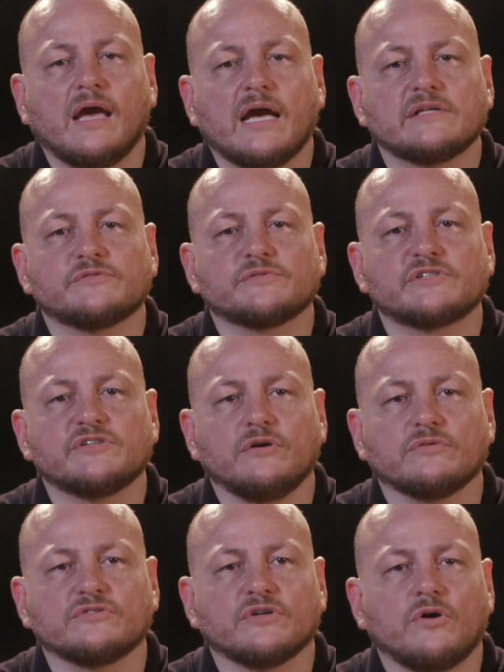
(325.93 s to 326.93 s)
As a
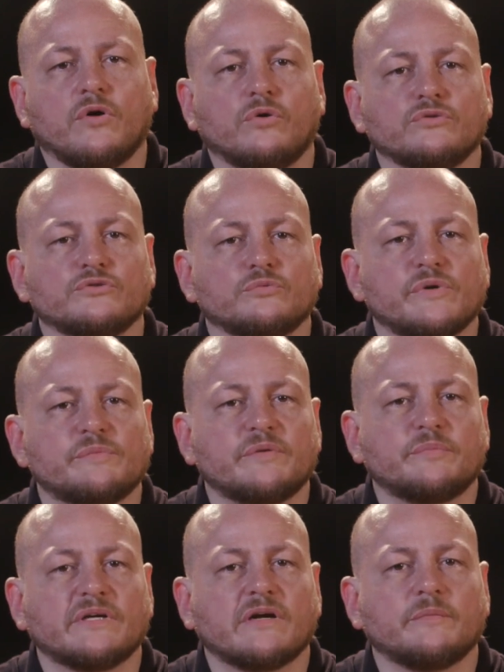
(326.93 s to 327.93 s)
result, older women
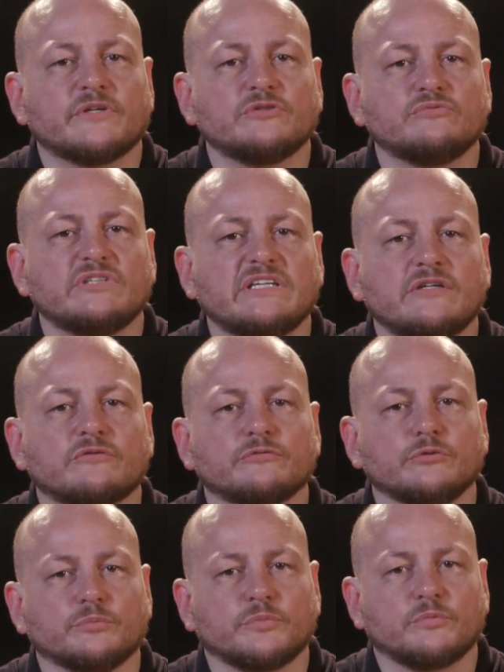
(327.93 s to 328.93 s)
become a unique
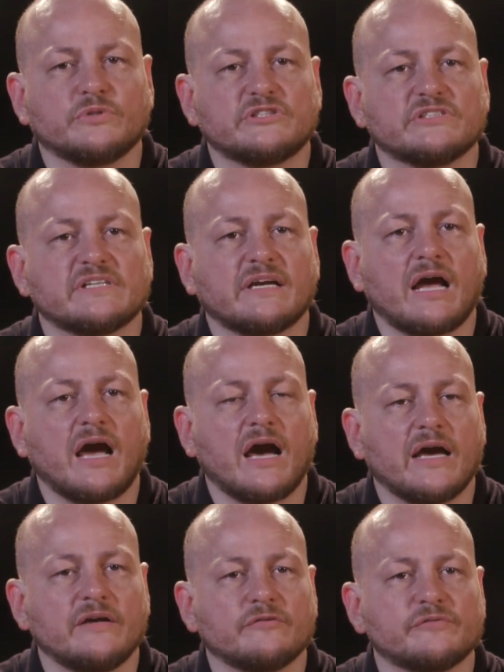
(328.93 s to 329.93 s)
group which is at
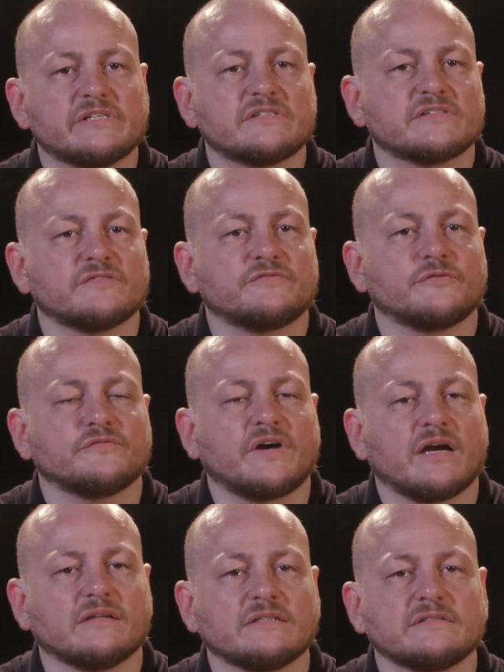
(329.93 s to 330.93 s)
higher risk for
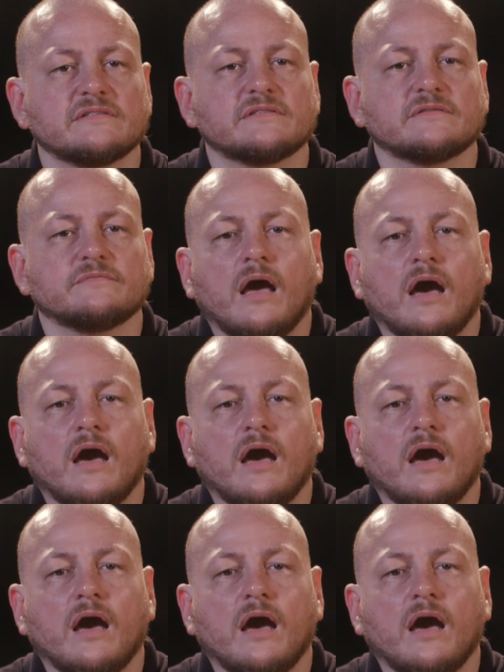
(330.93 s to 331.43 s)
violence.